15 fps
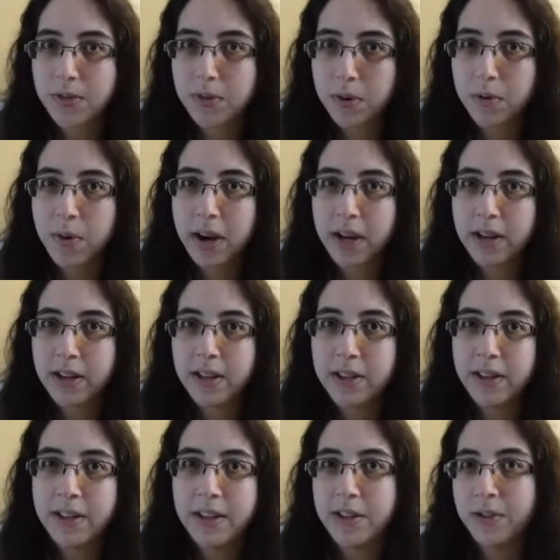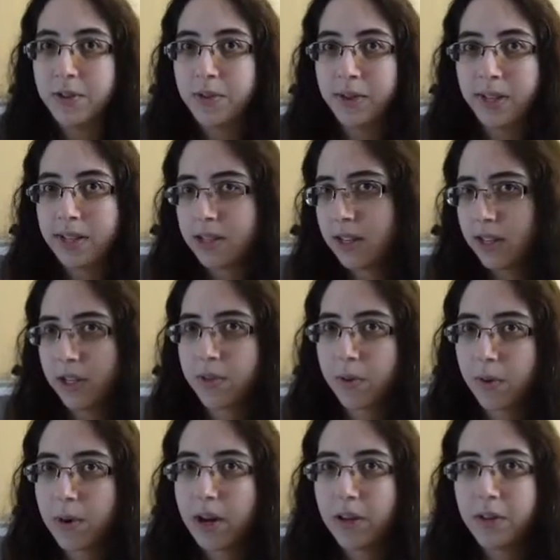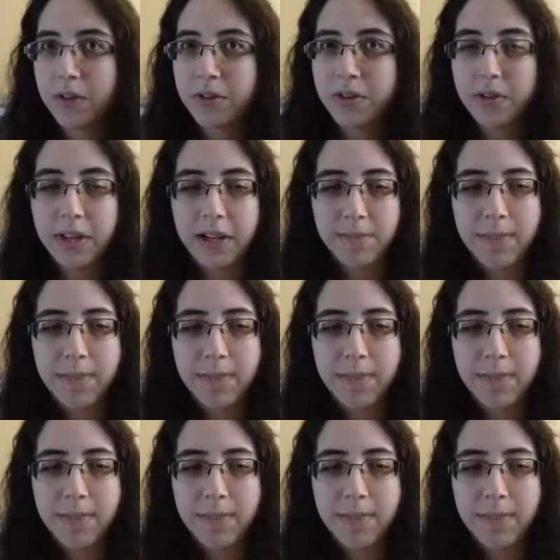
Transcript: for a while, and then do like cities for a while. Don't do like